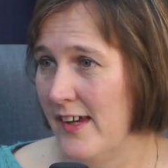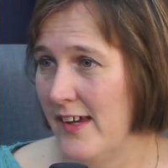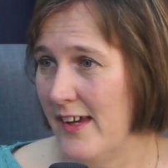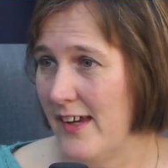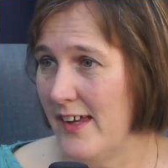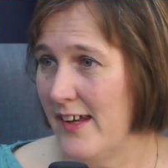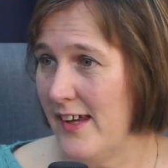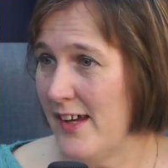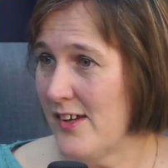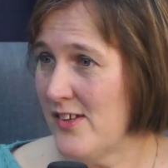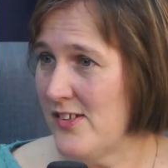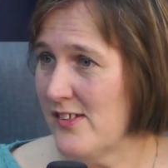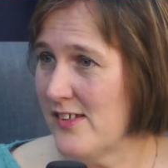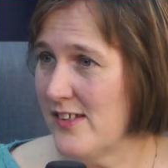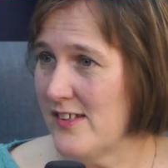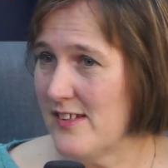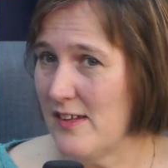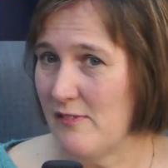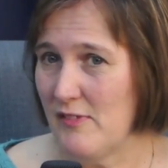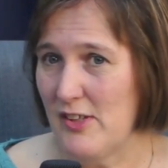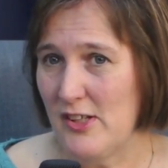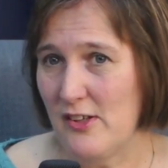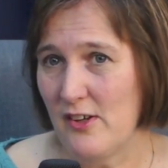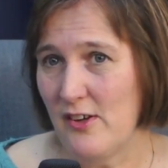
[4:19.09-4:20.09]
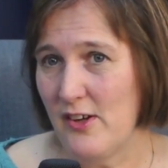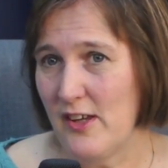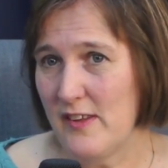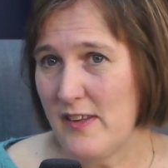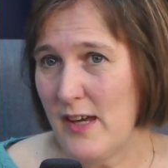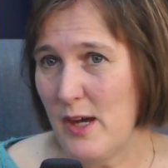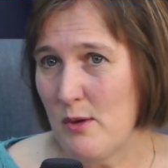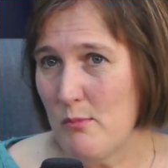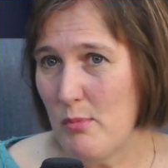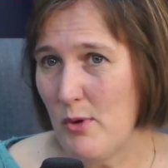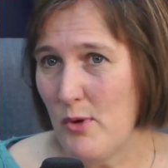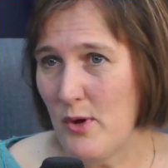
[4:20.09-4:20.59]
And actually, David, at
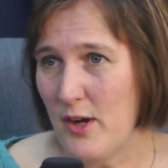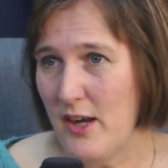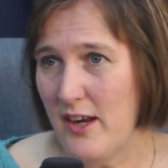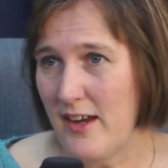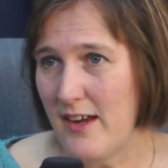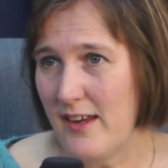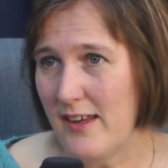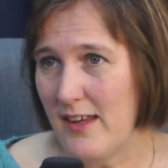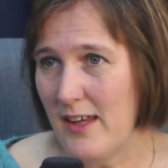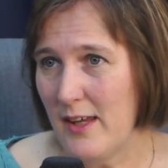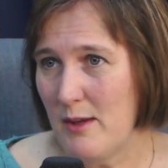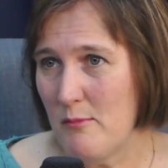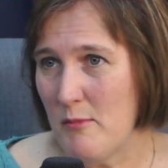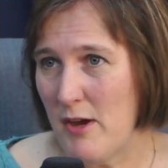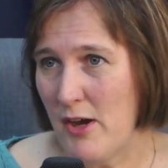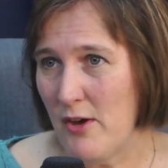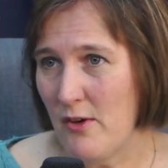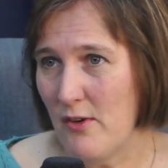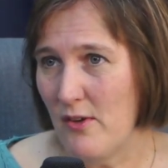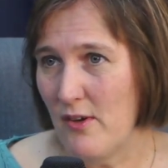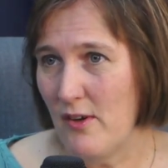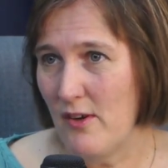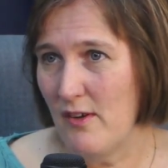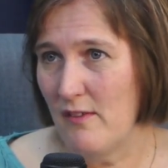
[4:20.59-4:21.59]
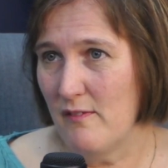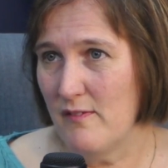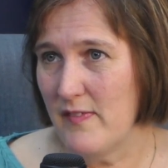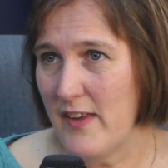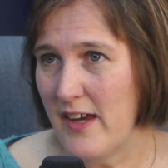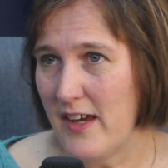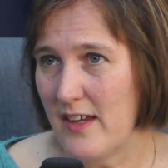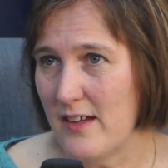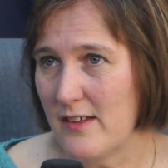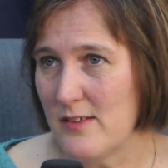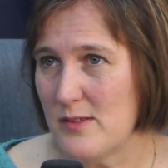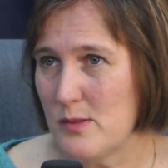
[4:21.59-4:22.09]
that point, I came out of
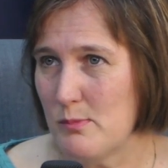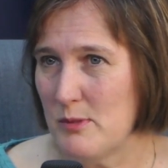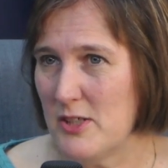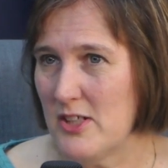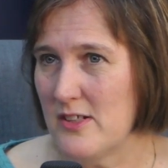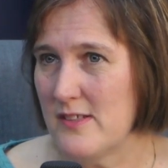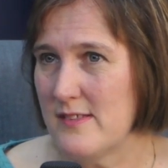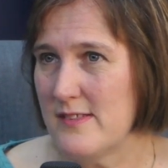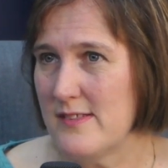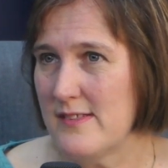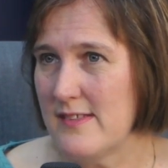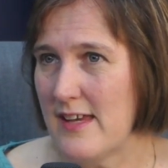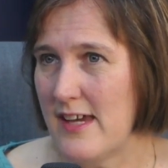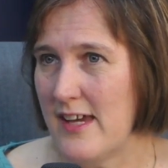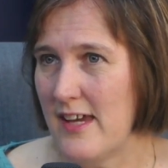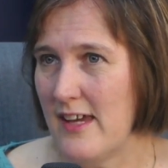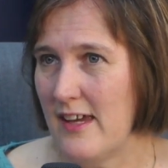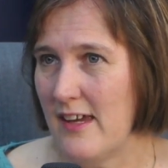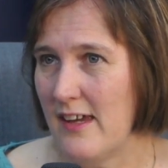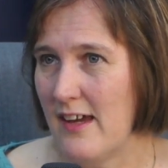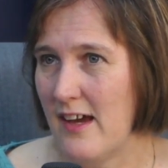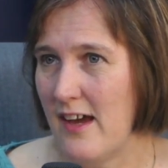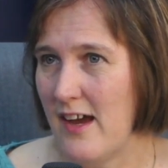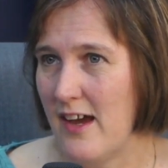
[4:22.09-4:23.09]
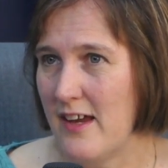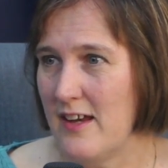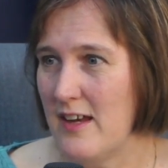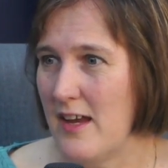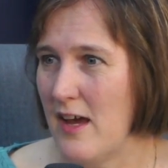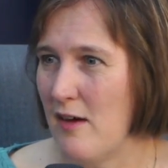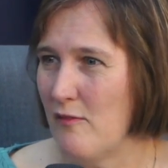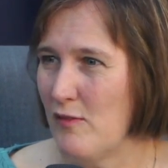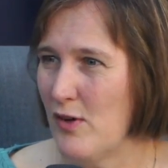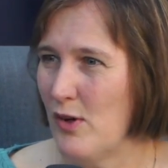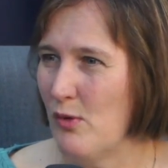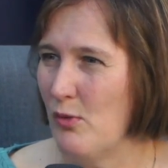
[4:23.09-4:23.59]
that experience saying, I
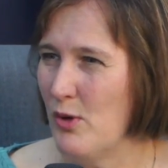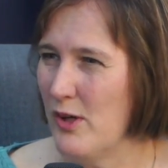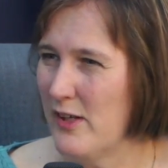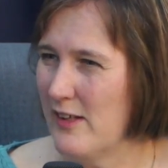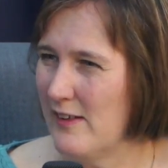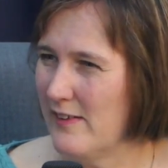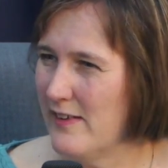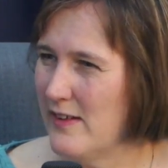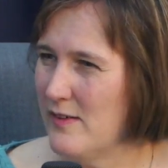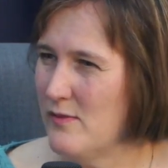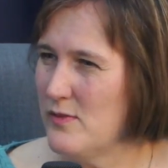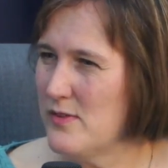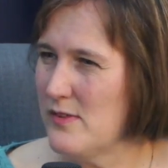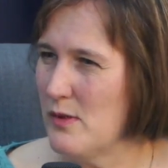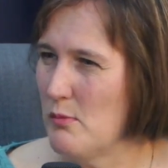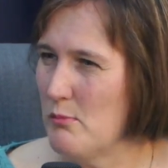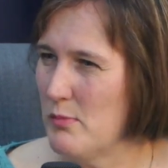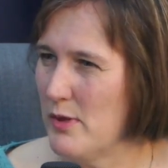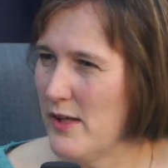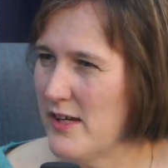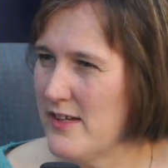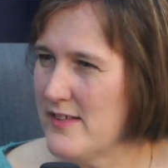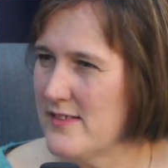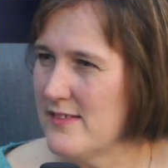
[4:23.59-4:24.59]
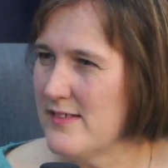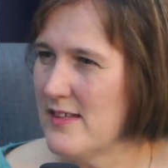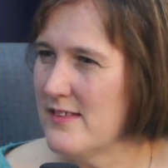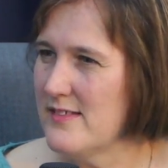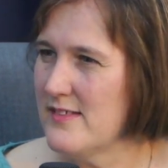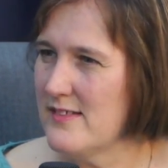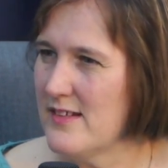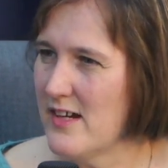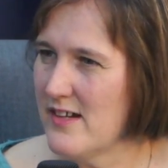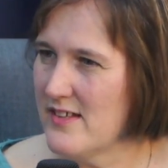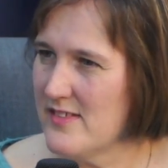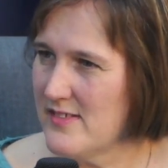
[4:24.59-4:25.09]
never want to live someplace
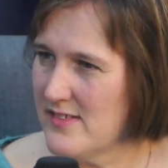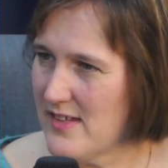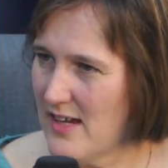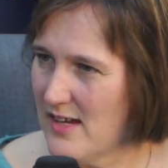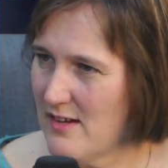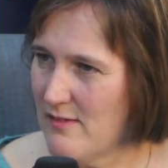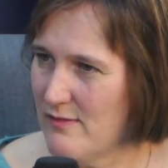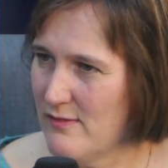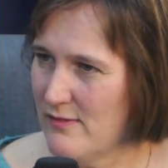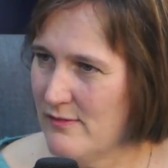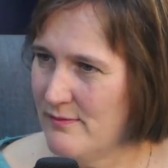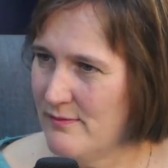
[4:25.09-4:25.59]
that's not safe.